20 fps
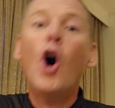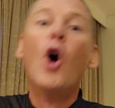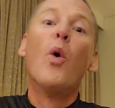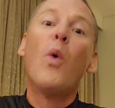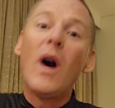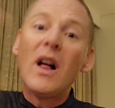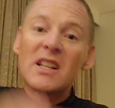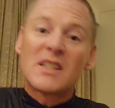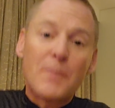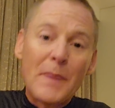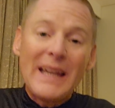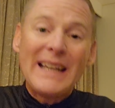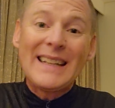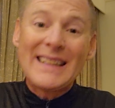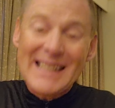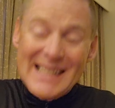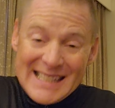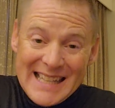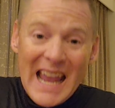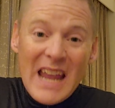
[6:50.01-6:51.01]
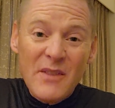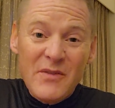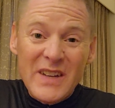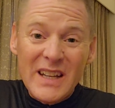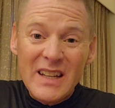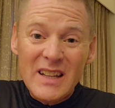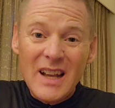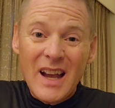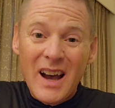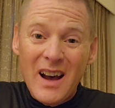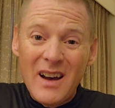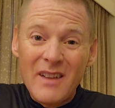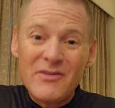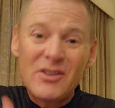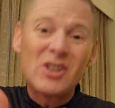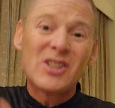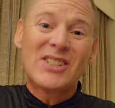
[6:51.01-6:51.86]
while it's beating the safety of their